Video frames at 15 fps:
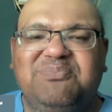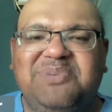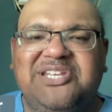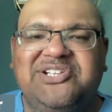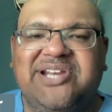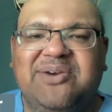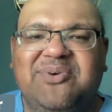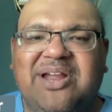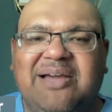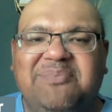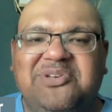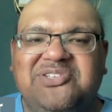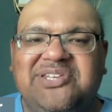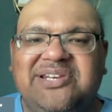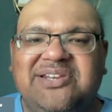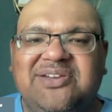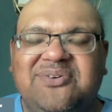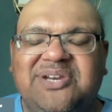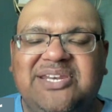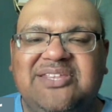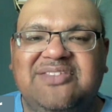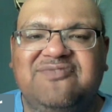Bijan Robinson
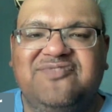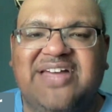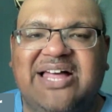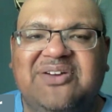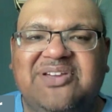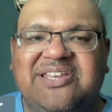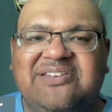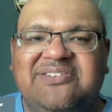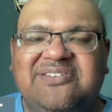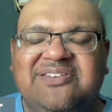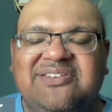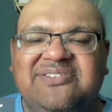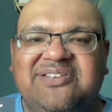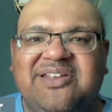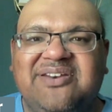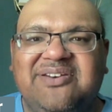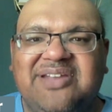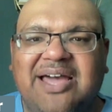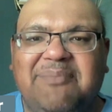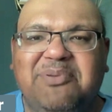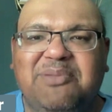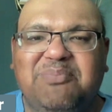going to the Falcons is on
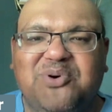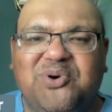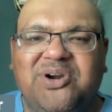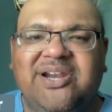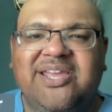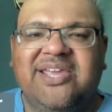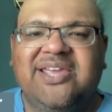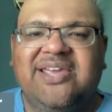top of the board,